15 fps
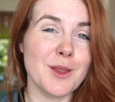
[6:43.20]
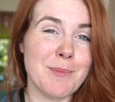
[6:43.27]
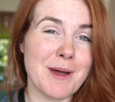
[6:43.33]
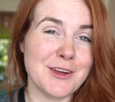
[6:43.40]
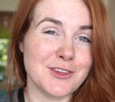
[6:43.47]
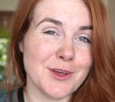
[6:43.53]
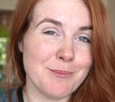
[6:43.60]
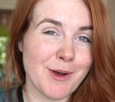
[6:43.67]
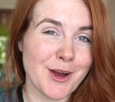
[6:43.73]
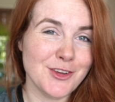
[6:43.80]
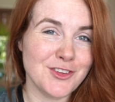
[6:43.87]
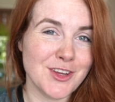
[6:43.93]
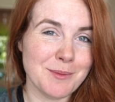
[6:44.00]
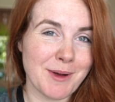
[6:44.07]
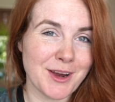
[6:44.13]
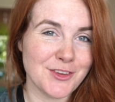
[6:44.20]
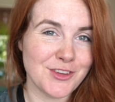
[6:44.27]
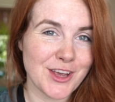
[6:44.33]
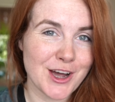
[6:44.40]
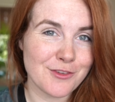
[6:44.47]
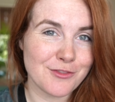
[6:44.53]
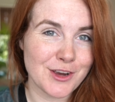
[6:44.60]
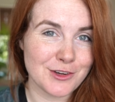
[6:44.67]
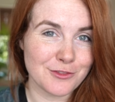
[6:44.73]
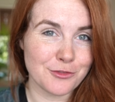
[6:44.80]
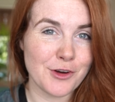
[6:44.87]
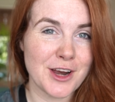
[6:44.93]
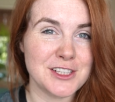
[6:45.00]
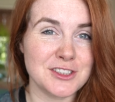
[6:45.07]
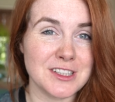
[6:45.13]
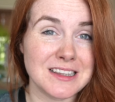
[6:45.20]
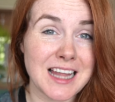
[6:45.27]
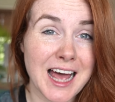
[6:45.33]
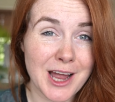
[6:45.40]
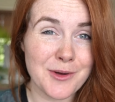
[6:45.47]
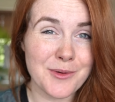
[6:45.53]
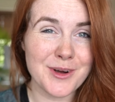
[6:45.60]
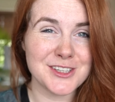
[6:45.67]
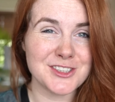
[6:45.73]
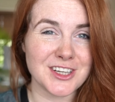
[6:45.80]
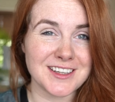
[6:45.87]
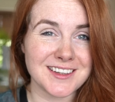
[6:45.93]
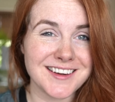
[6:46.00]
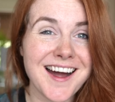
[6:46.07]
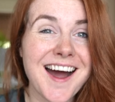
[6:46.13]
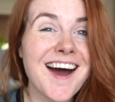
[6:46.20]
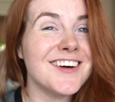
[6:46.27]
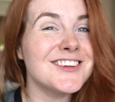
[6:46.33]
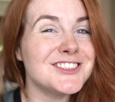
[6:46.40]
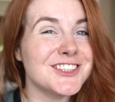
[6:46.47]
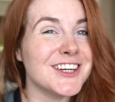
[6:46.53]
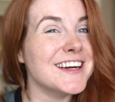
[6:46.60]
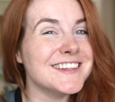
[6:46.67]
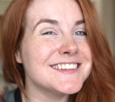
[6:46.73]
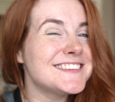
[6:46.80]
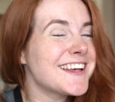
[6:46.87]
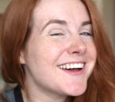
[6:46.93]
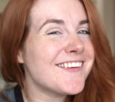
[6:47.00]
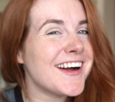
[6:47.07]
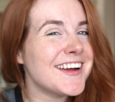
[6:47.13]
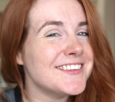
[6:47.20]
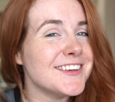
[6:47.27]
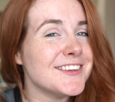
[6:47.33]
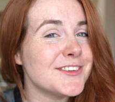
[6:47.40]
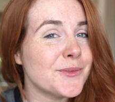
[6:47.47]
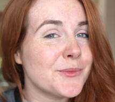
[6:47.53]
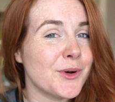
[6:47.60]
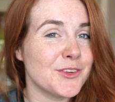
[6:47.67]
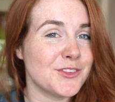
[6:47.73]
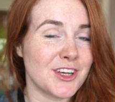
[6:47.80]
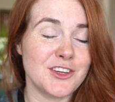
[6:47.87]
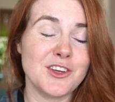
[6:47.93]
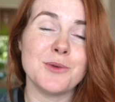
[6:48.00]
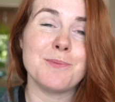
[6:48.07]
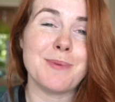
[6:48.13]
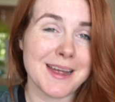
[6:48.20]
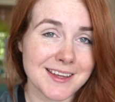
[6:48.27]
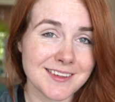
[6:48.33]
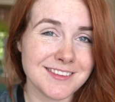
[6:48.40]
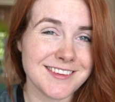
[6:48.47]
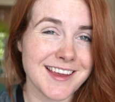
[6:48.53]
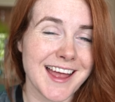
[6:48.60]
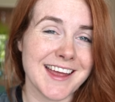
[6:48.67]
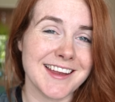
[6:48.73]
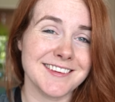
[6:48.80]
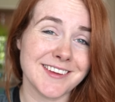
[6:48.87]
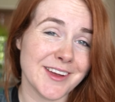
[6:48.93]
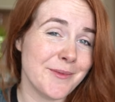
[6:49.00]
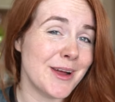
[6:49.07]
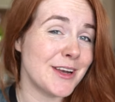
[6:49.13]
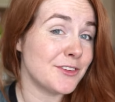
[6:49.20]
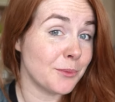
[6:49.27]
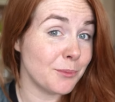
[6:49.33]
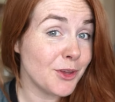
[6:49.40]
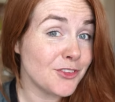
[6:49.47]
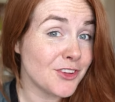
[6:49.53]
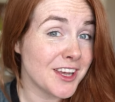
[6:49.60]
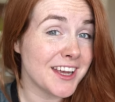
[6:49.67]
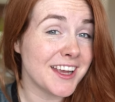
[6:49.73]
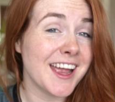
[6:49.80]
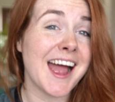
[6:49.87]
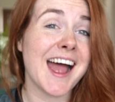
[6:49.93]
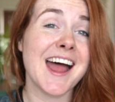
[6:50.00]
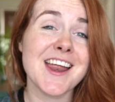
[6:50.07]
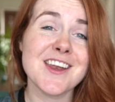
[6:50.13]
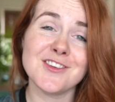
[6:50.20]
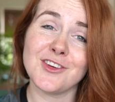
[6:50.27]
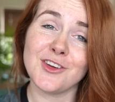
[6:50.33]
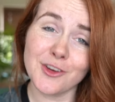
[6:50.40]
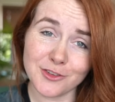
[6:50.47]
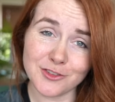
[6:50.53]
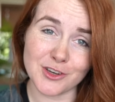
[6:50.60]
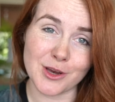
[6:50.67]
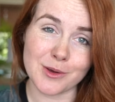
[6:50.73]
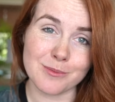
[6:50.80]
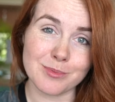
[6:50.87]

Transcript: about immersing myself in French language and culture, so I did what I knew best and I went to music and YouTube.